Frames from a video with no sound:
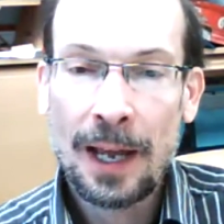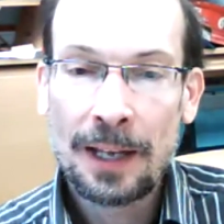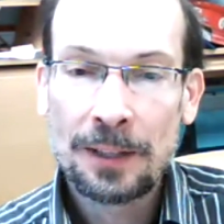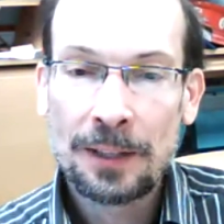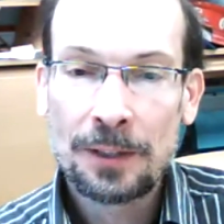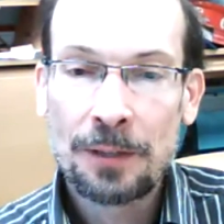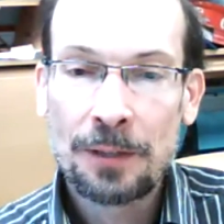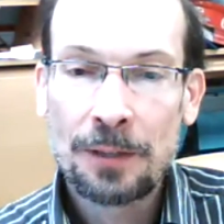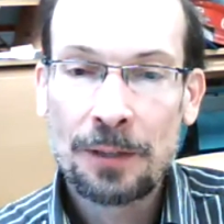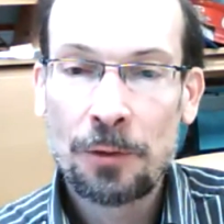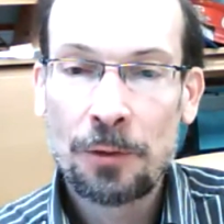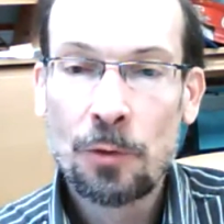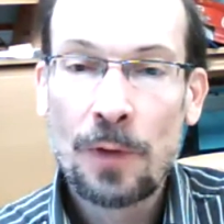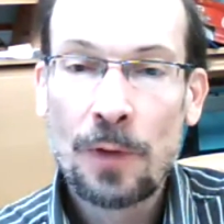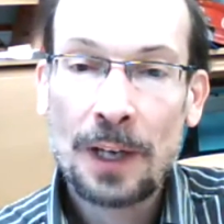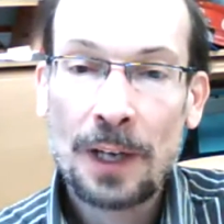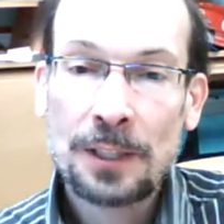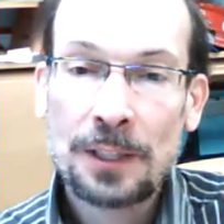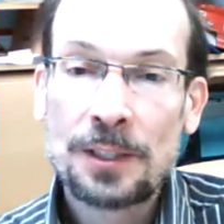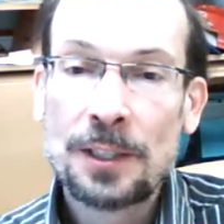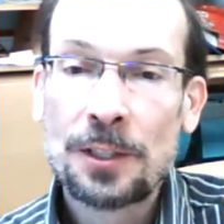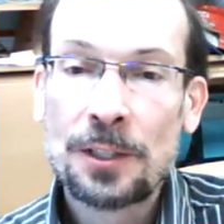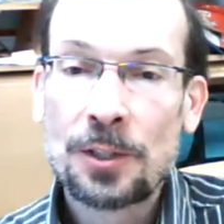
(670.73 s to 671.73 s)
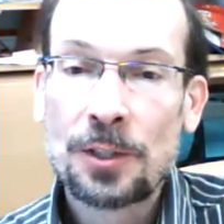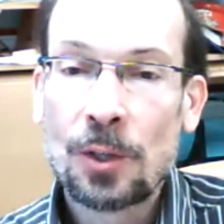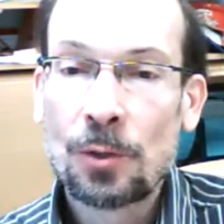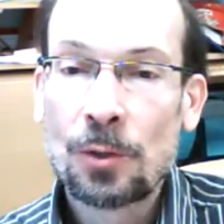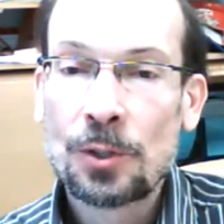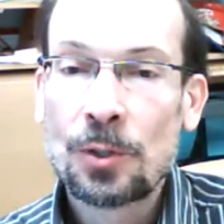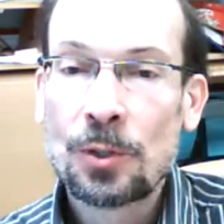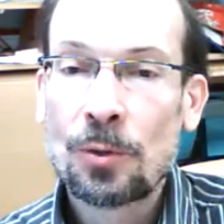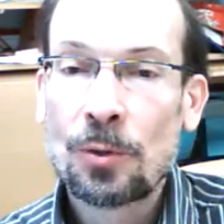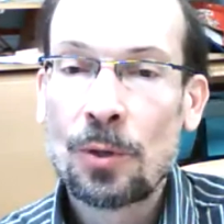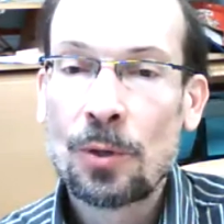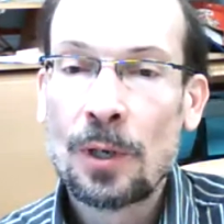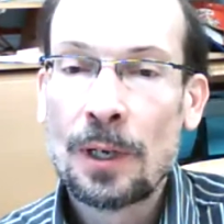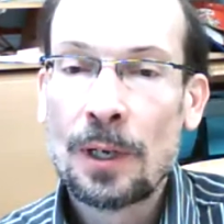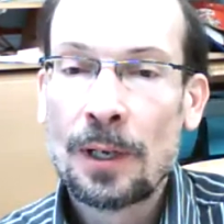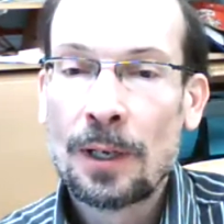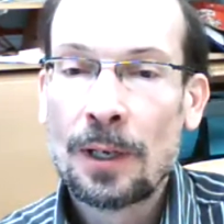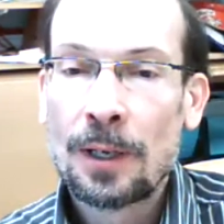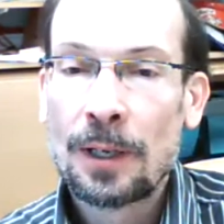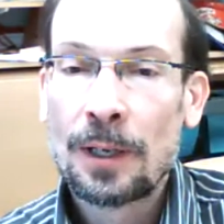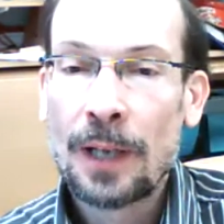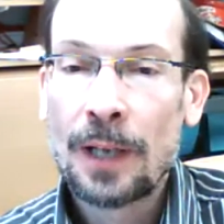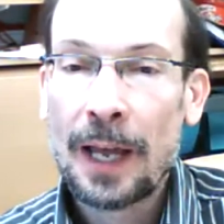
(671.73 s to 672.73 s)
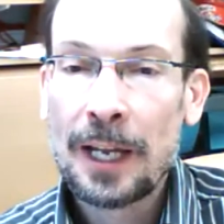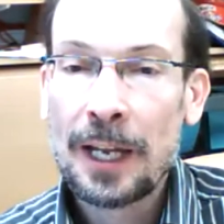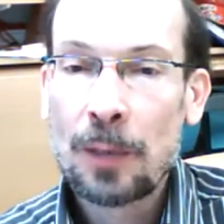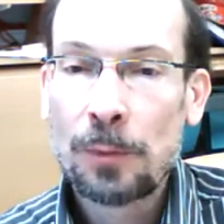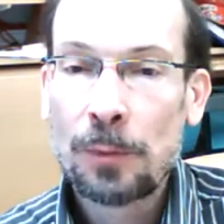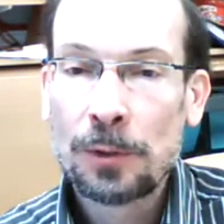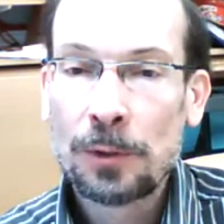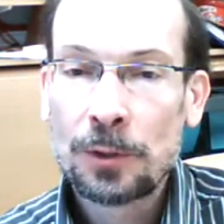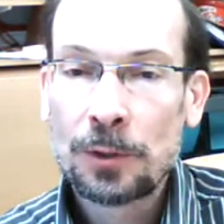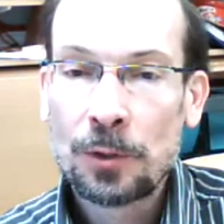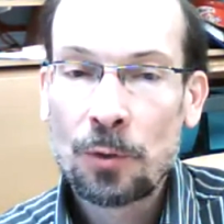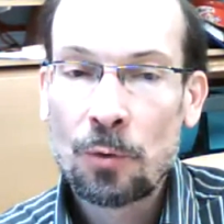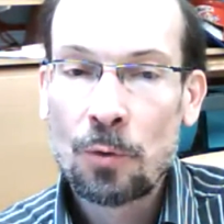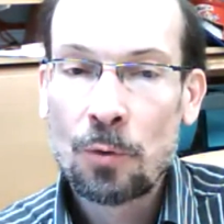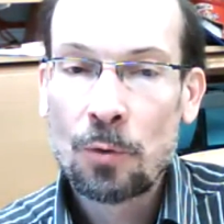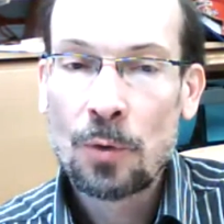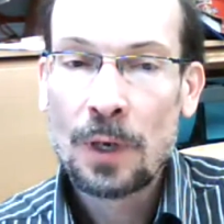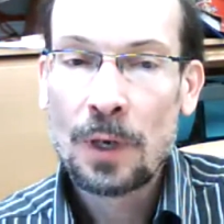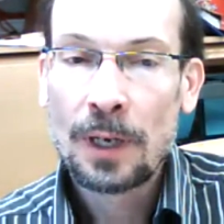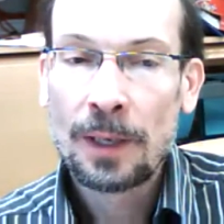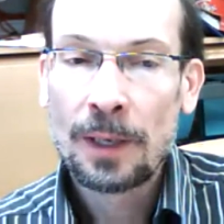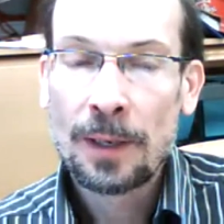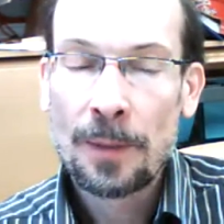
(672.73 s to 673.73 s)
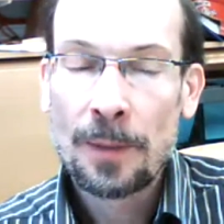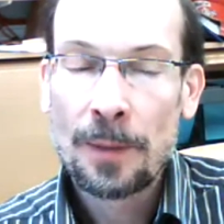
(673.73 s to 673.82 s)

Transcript: And the flu vaccine is also liable to